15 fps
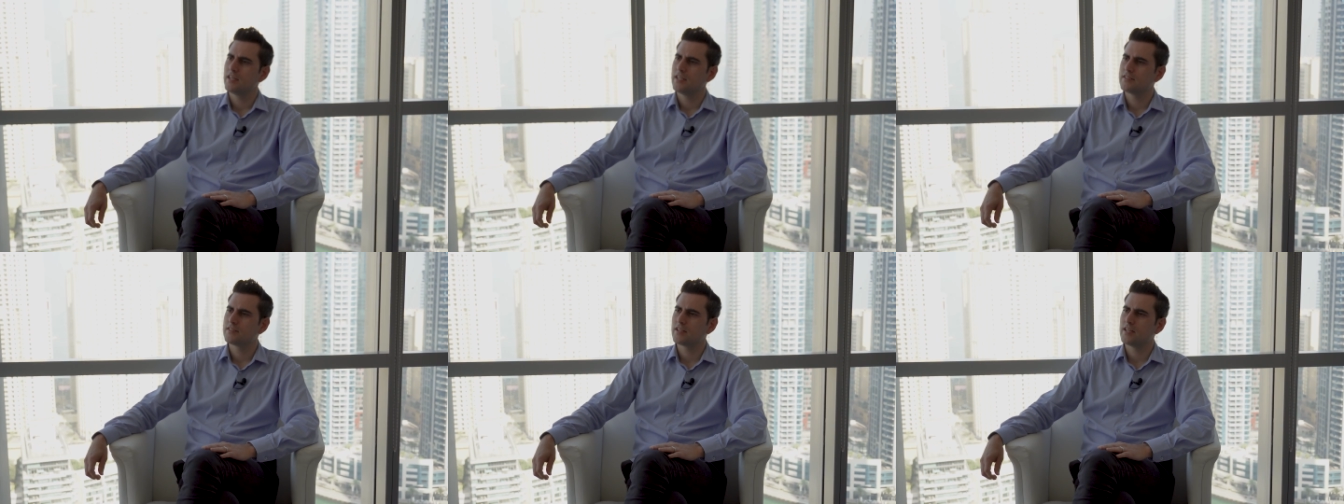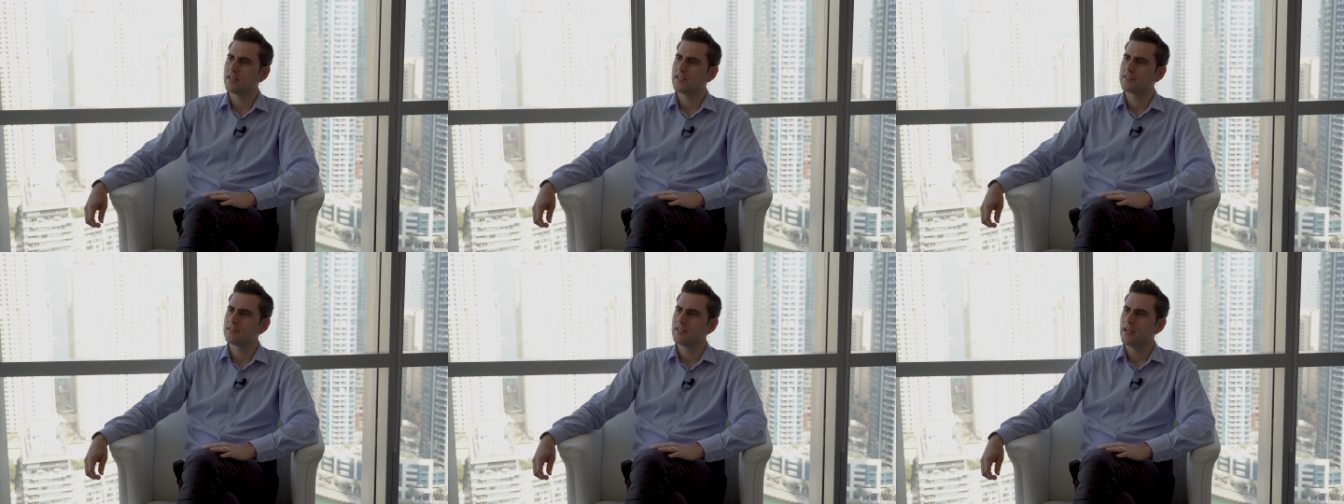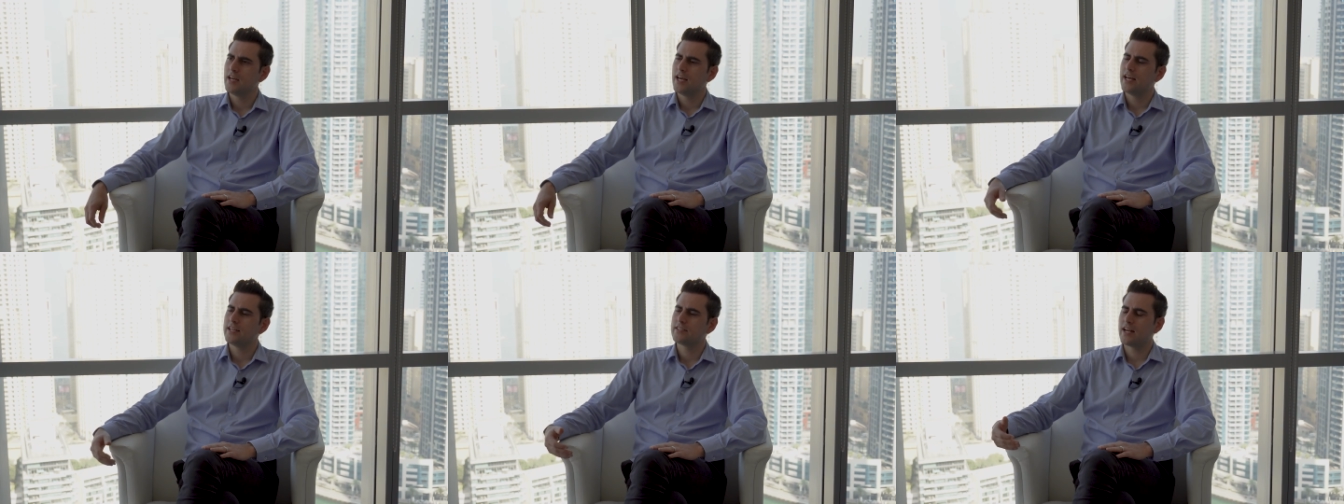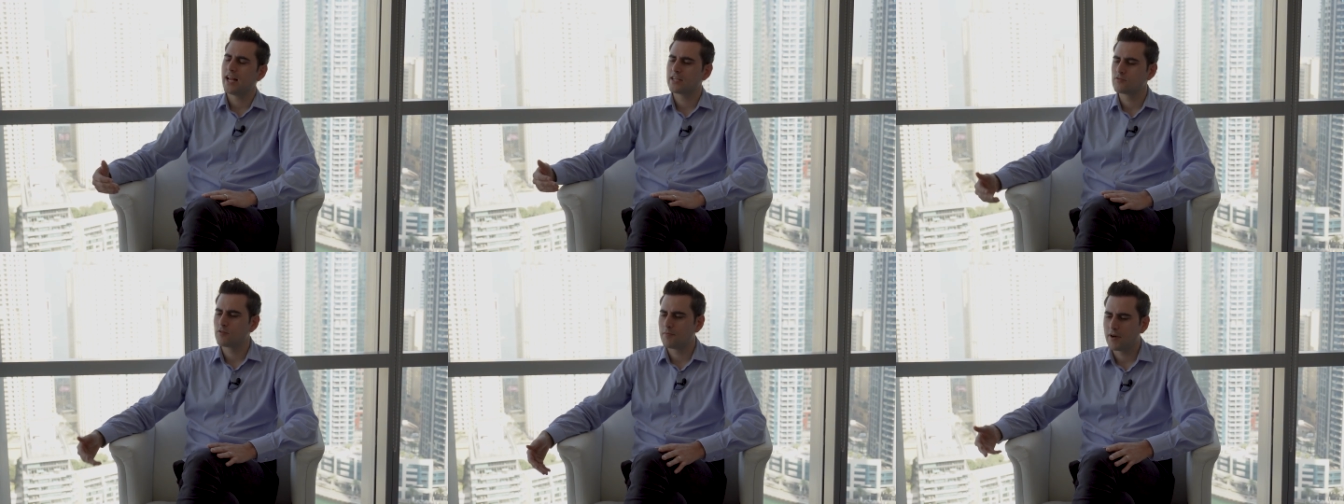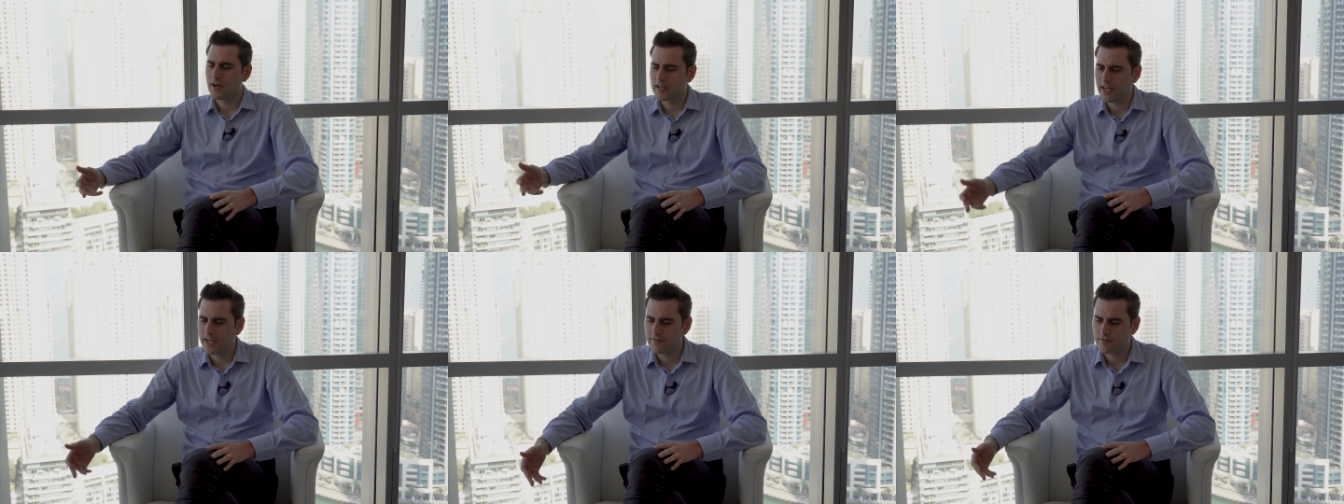It's a, it's it's an extra
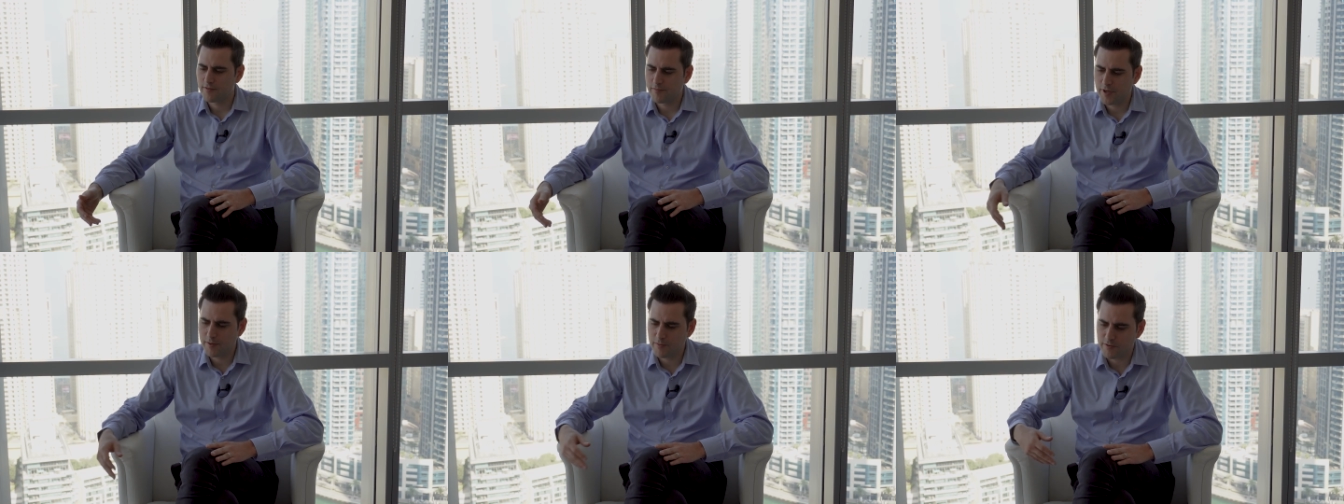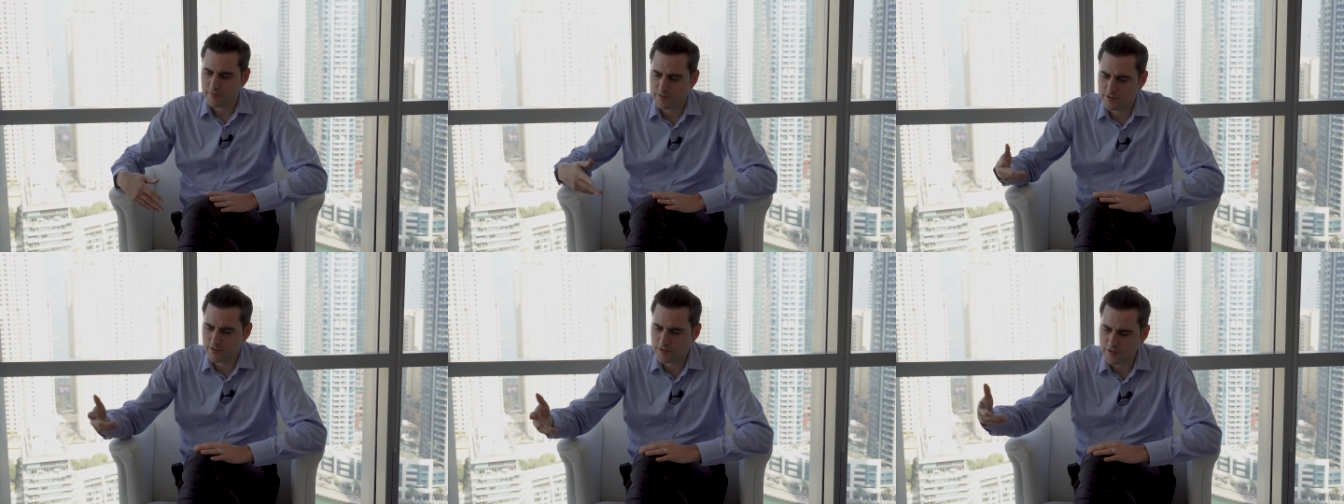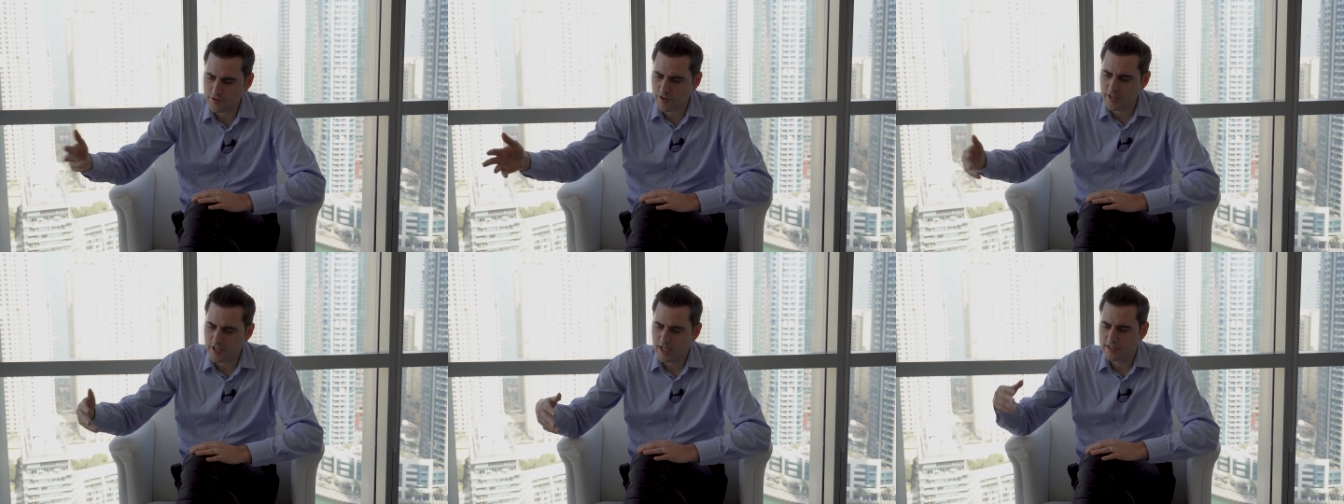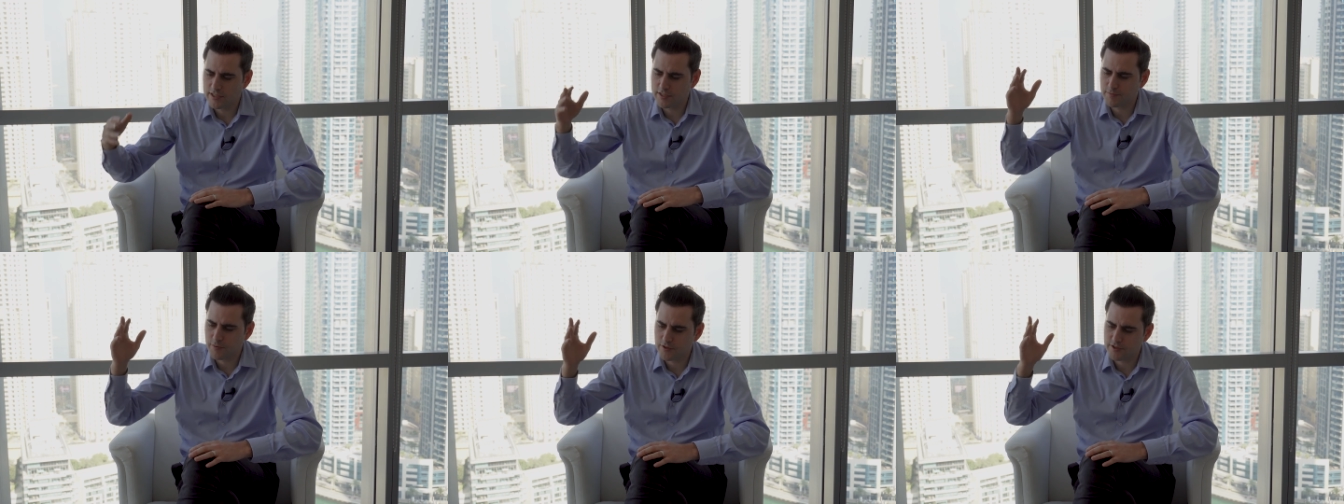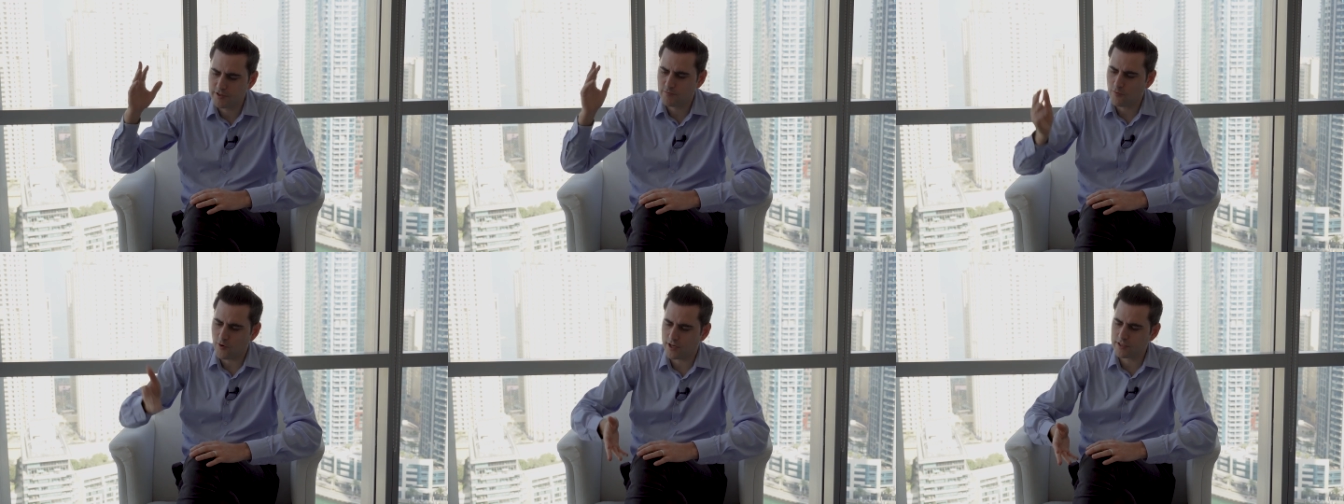blockade for people. So, so this
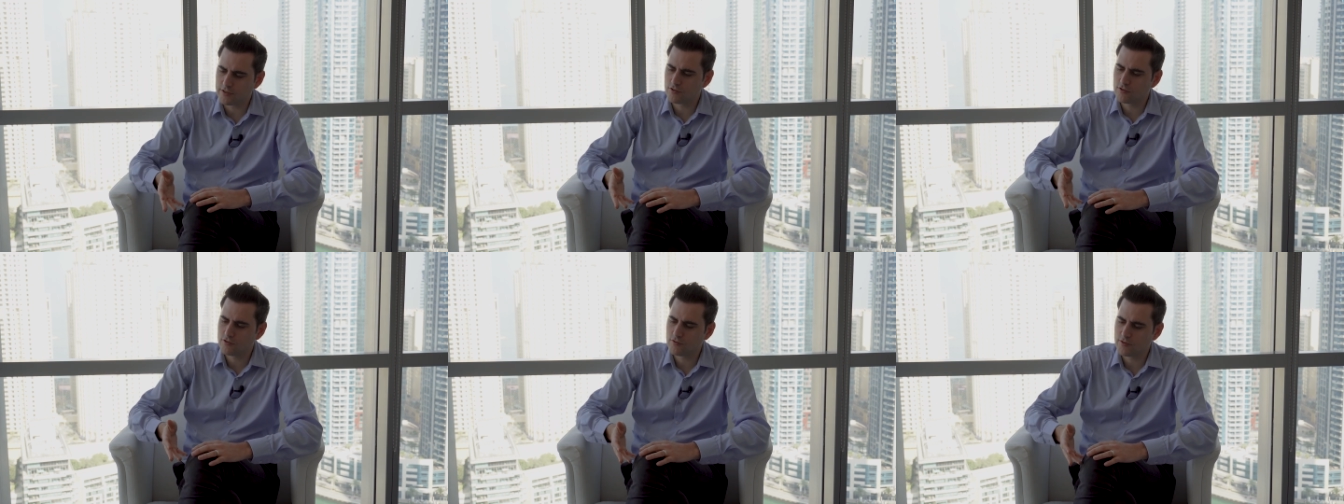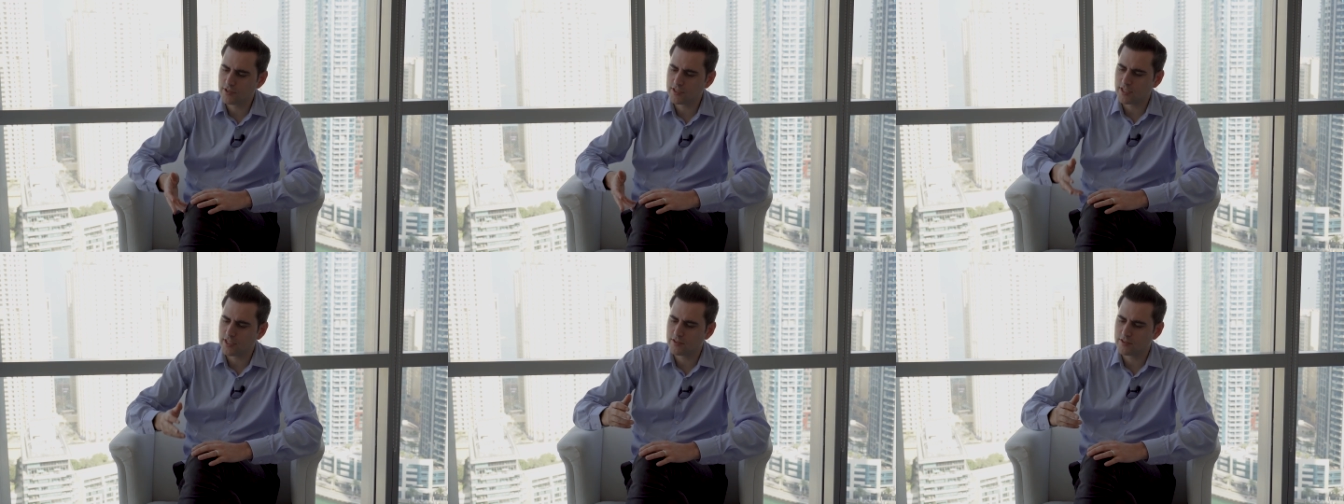person wanted to do it.